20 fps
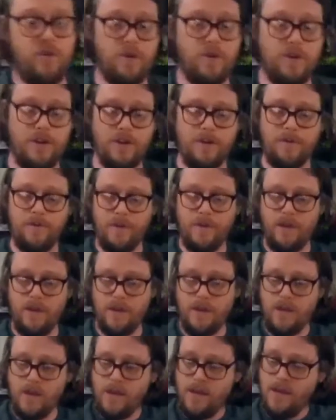corner.
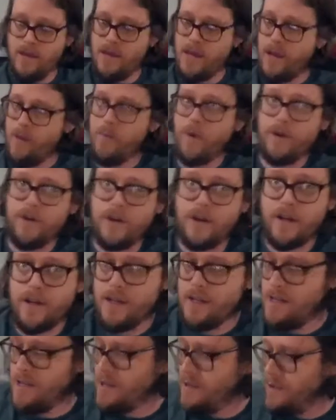And what you're going
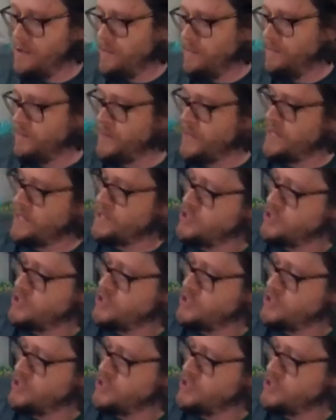to do is